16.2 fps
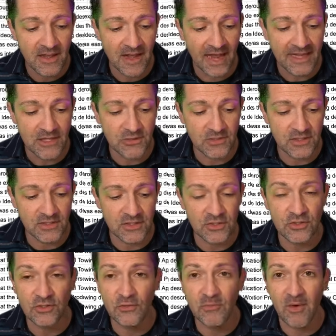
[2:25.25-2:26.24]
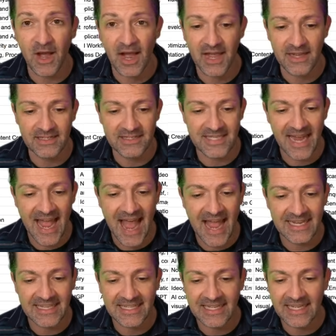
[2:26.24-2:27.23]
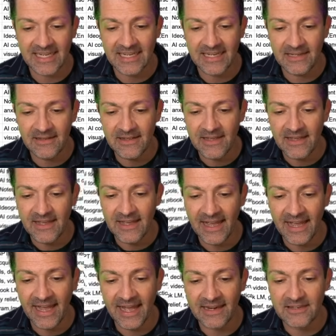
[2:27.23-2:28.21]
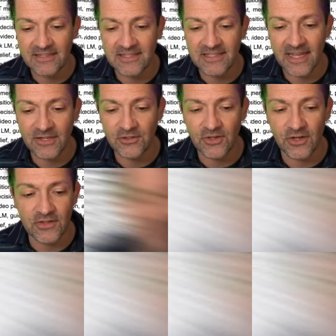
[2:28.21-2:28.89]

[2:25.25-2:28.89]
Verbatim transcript: I use it to do my tagging, et cetera.